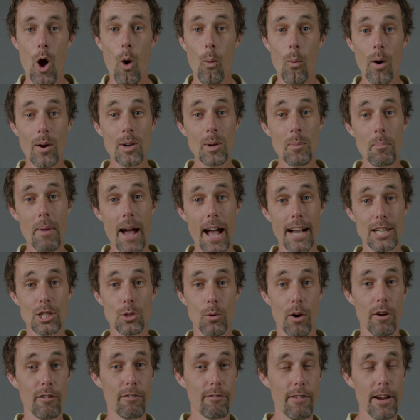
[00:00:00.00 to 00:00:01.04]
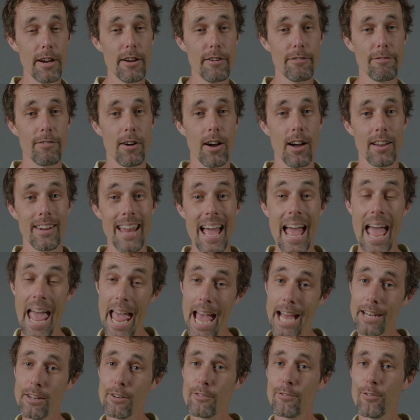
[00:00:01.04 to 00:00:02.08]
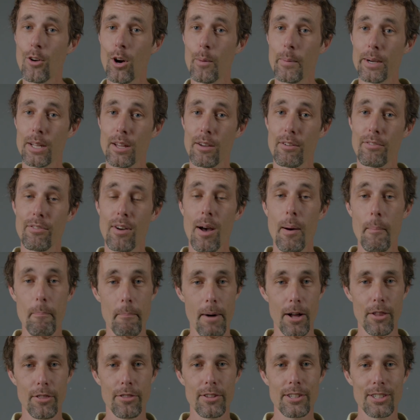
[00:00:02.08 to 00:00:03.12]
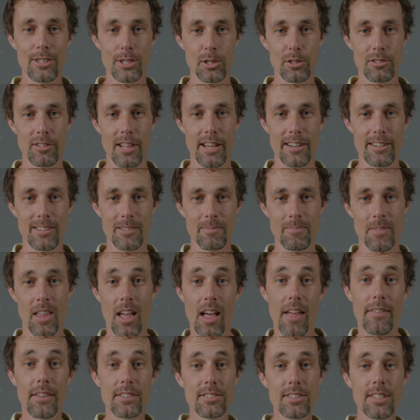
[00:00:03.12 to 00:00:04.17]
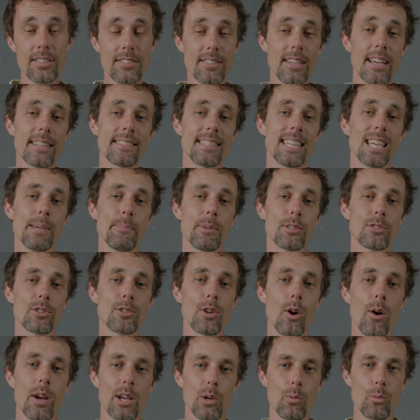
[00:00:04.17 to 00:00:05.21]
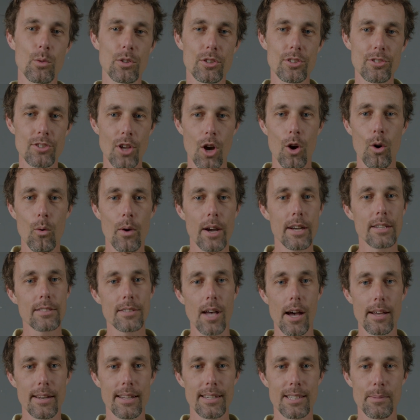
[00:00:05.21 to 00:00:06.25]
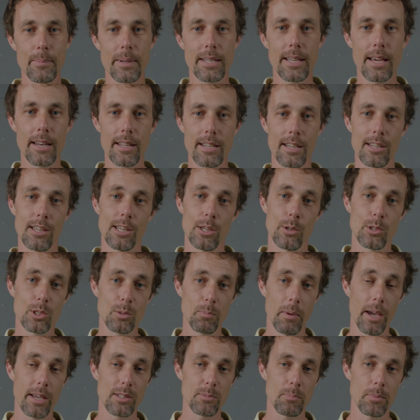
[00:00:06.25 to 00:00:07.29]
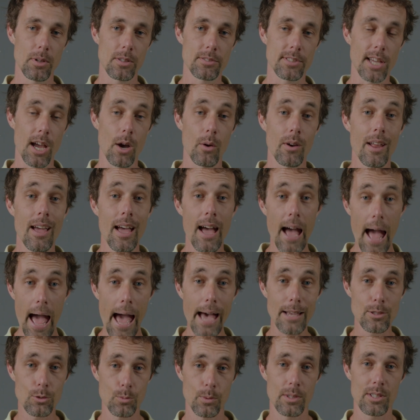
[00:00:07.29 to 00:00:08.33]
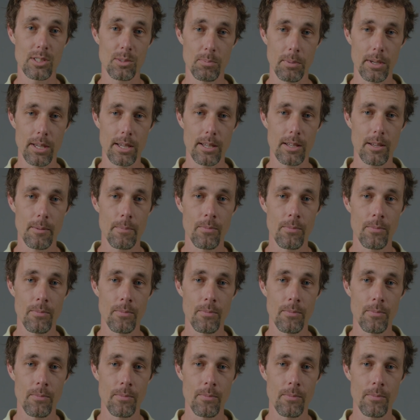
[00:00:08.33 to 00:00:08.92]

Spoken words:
Welcome back to our very fun and informative monthly newsletter. The CCA team is growing and we're so excited to be getting a new space built out as we speak.